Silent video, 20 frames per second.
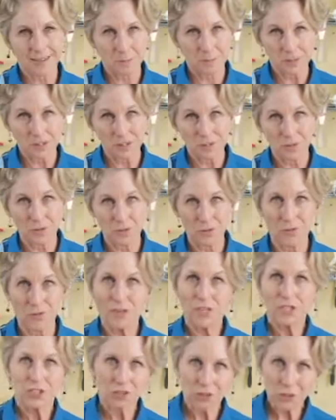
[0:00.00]
to be too
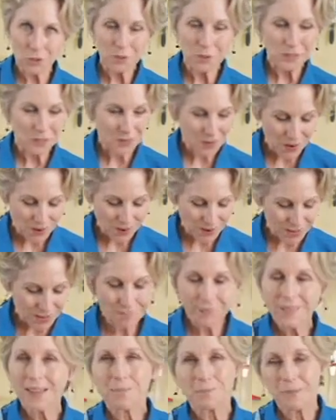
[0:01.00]
chewy or hard.
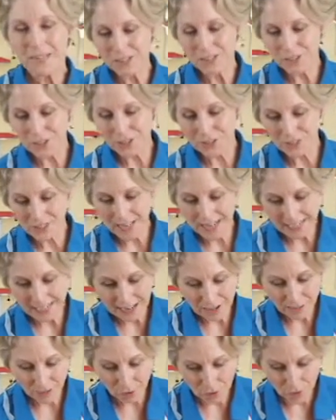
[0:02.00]
Make sure you take out
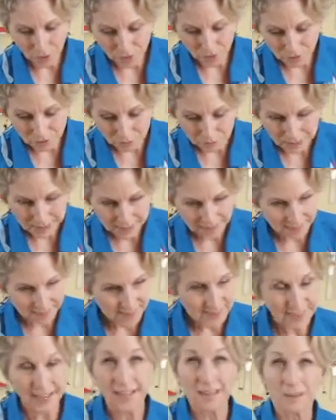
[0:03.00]
all those pieces
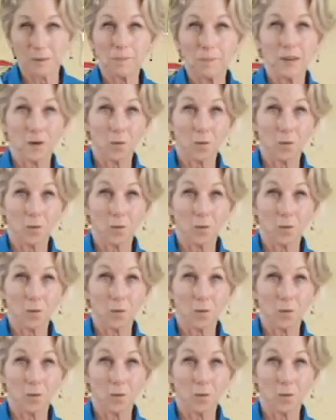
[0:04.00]
and it'll be a